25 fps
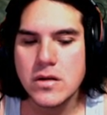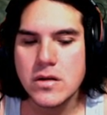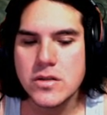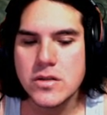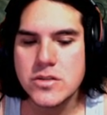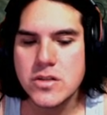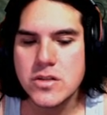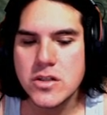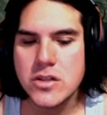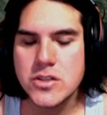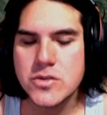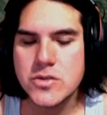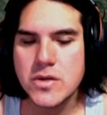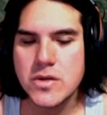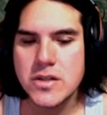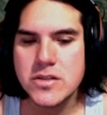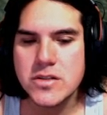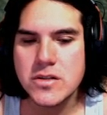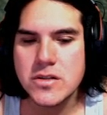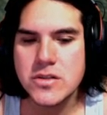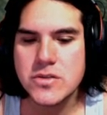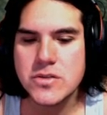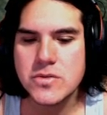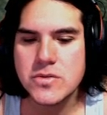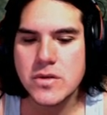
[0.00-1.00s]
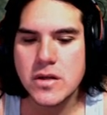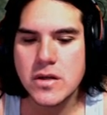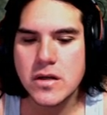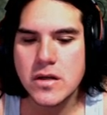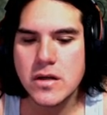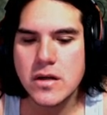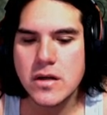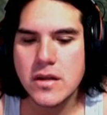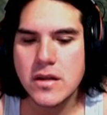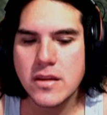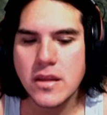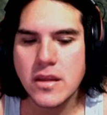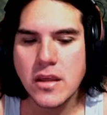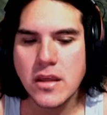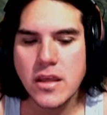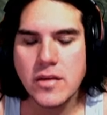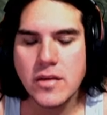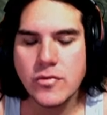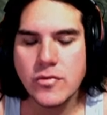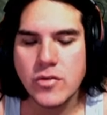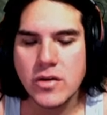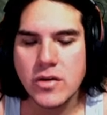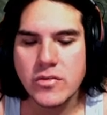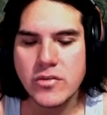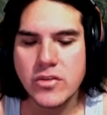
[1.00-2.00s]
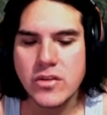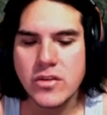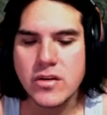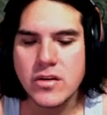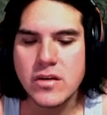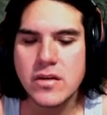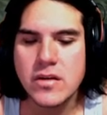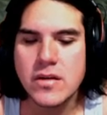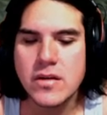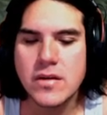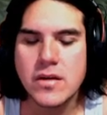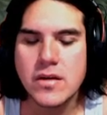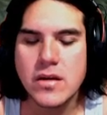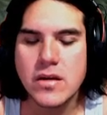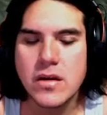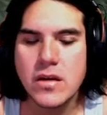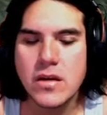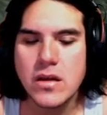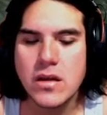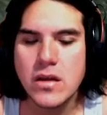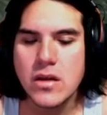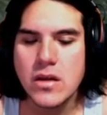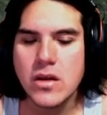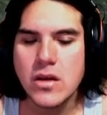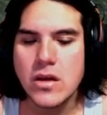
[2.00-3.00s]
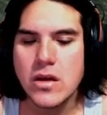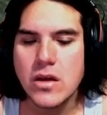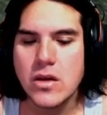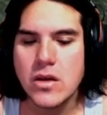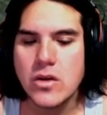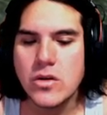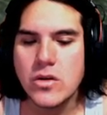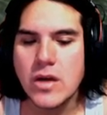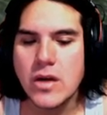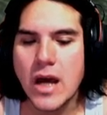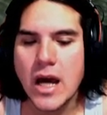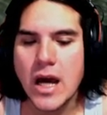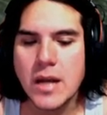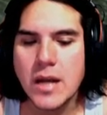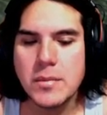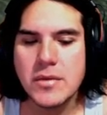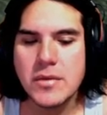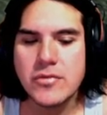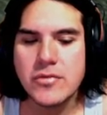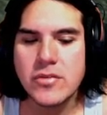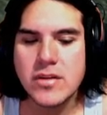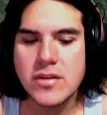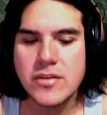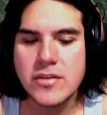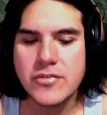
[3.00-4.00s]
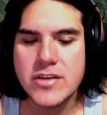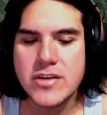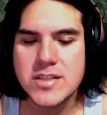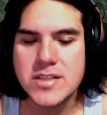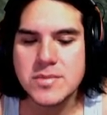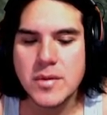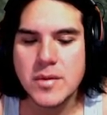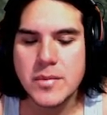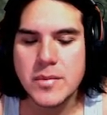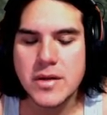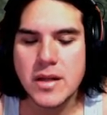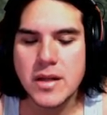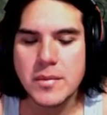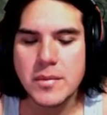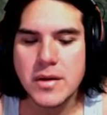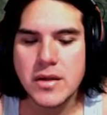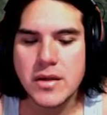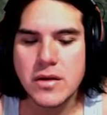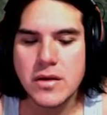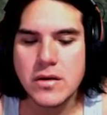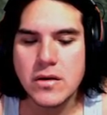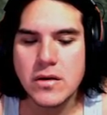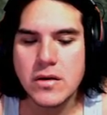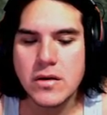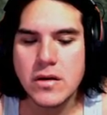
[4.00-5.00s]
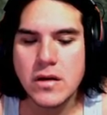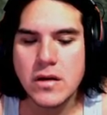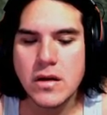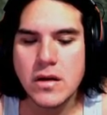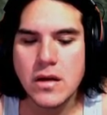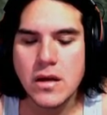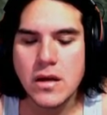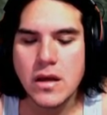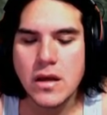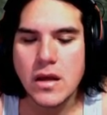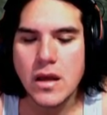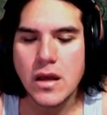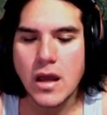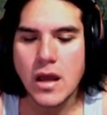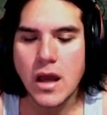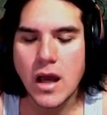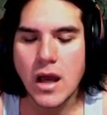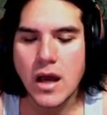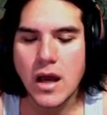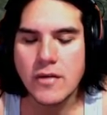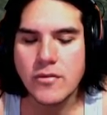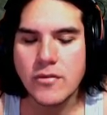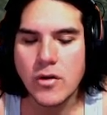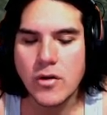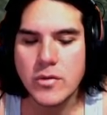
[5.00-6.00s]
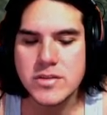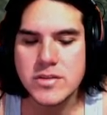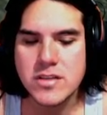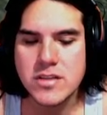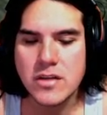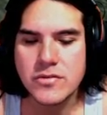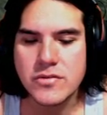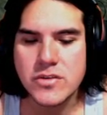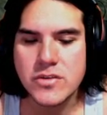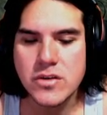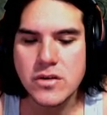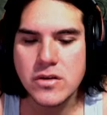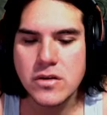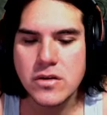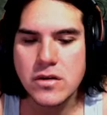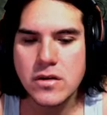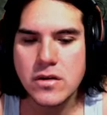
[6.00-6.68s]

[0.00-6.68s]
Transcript: Joshua, Joshua, thank you for everything. You had me from the first moment I met you. I've always loved you.